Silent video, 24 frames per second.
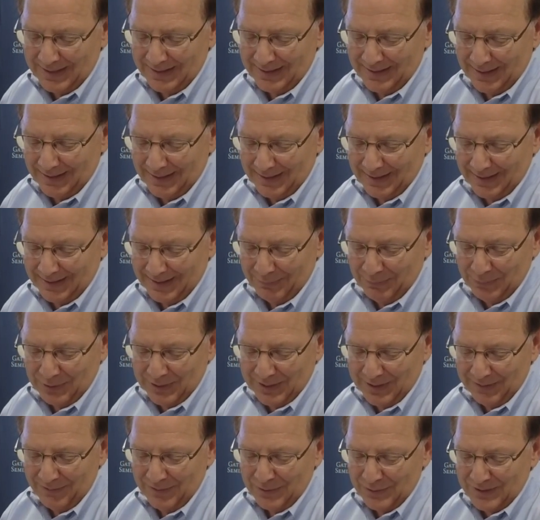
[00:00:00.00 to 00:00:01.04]
uh, uh, will
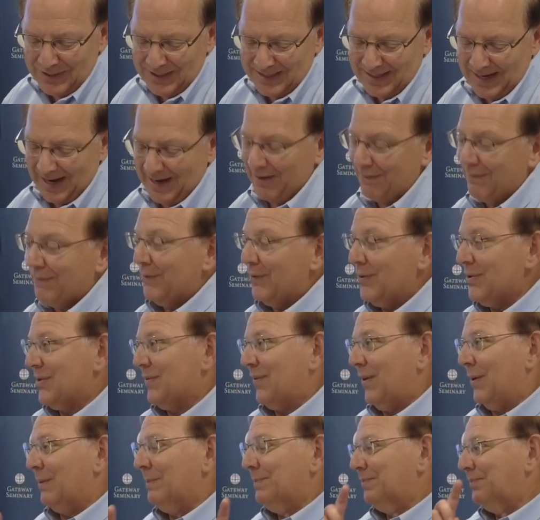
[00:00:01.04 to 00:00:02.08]
give you a sign. First
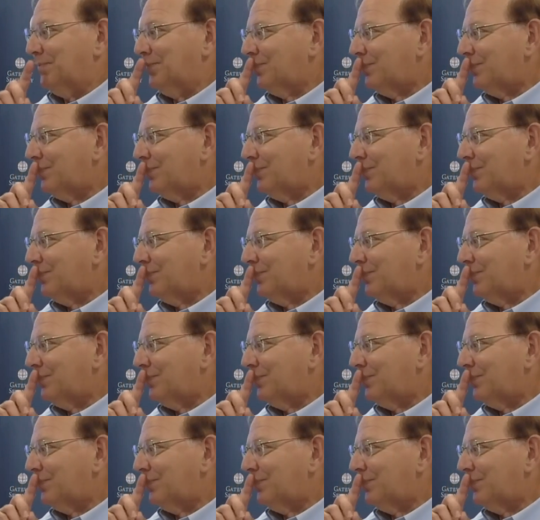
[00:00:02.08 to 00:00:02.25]
of all,